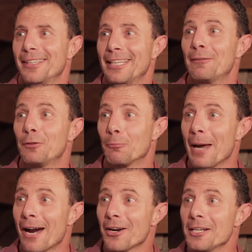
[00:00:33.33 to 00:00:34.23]
And if you're
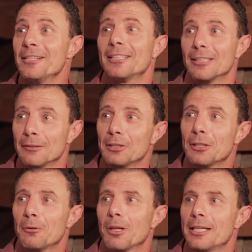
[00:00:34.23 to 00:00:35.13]
married and living
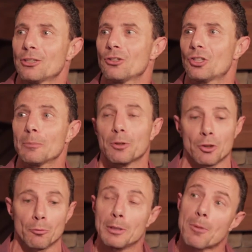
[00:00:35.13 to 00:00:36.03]
in a relationship and
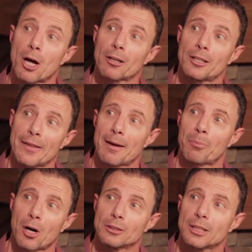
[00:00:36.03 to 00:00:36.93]
you're remodeling that
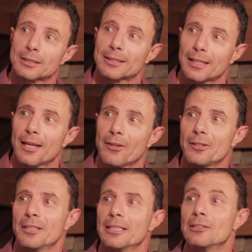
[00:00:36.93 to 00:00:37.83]
project
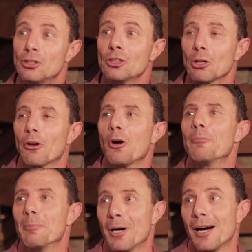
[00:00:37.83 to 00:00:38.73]
together, she's going
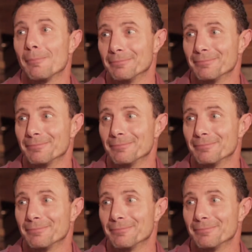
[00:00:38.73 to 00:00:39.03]
home to mom.